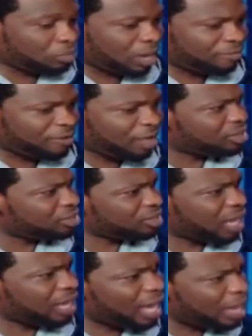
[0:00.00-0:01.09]
father's
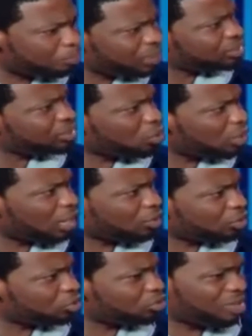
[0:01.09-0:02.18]
I, I placed a call
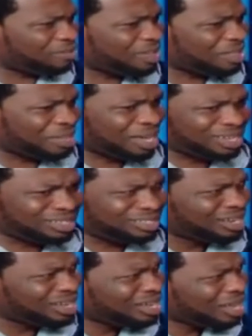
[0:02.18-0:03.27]
across to my father and
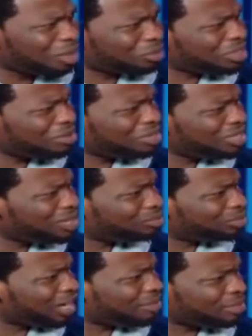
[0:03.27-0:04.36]
I was hearing them
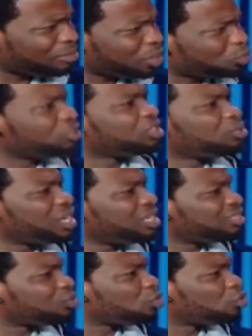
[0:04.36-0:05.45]
driving I was wondering where
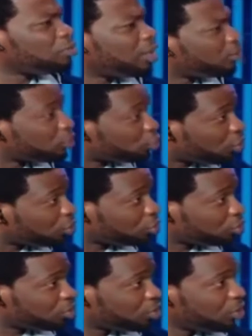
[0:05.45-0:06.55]
this old man was going to
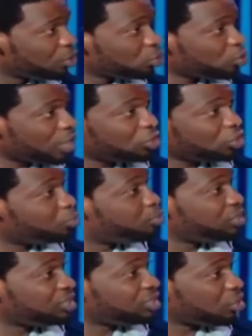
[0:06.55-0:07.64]
so I just
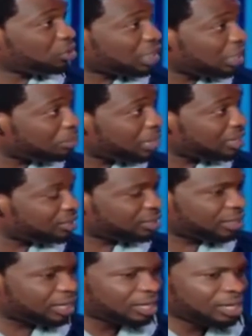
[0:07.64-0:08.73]
breezed in on him
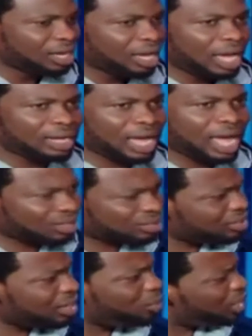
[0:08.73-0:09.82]
yesterday and I asked,
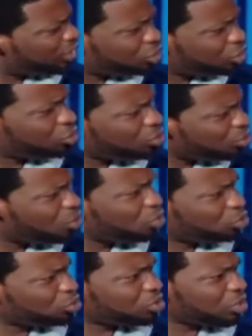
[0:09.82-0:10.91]
oh, where did you go
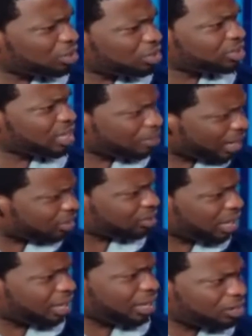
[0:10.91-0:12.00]
to the other time? I,
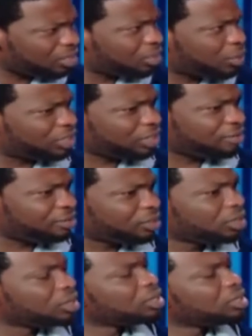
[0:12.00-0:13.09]
I heard you were driving.
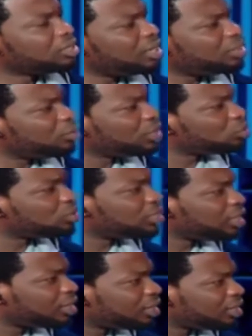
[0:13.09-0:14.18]
He said he went to take
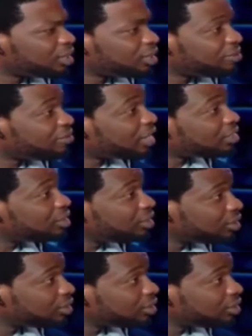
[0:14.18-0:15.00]
the vaccine.